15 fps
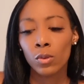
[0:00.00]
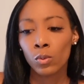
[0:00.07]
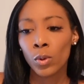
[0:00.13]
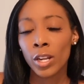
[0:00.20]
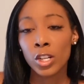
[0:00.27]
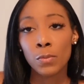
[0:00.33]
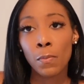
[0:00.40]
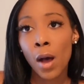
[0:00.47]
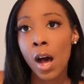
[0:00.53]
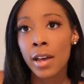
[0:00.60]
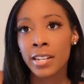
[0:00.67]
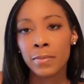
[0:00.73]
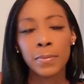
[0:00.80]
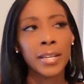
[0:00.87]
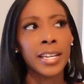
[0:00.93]
rich
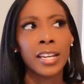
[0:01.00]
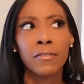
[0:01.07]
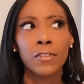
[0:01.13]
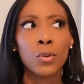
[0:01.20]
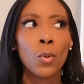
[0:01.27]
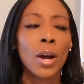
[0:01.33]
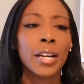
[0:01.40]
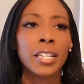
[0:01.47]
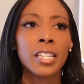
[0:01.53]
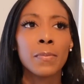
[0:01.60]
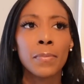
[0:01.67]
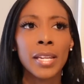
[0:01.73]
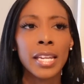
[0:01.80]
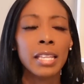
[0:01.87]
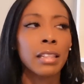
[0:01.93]
boss bee, if you're wanting to
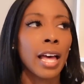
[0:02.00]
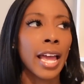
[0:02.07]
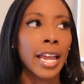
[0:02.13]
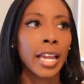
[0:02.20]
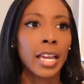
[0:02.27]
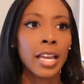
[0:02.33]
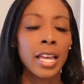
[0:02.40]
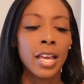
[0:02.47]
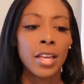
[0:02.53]
be like